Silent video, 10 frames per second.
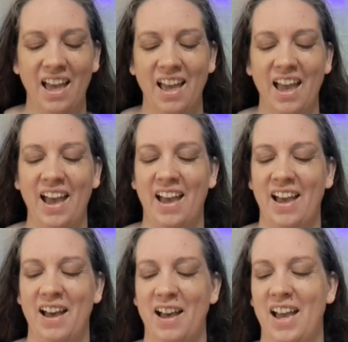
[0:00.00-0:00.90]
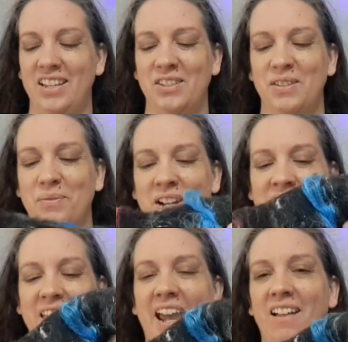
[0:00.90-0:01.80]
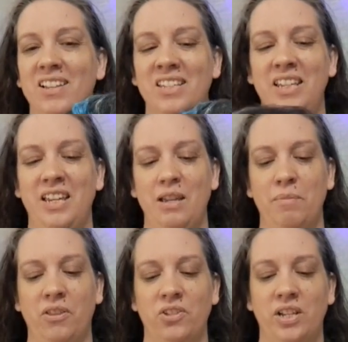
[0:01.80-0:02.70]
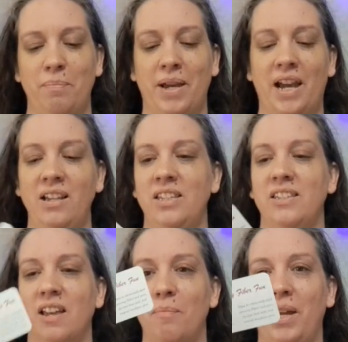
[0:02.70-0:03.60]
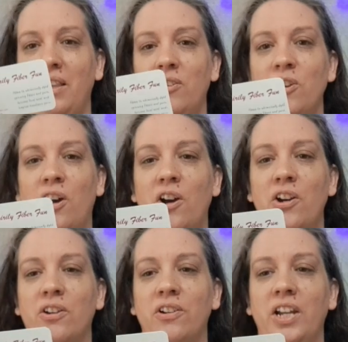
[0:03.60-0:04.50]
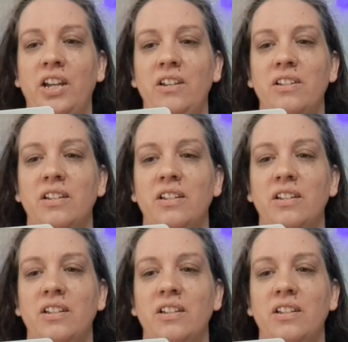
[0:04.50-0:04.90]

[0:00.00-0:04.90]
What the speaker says: So it's one of the Galaxy Mother's Day bats. It's got my little card on it.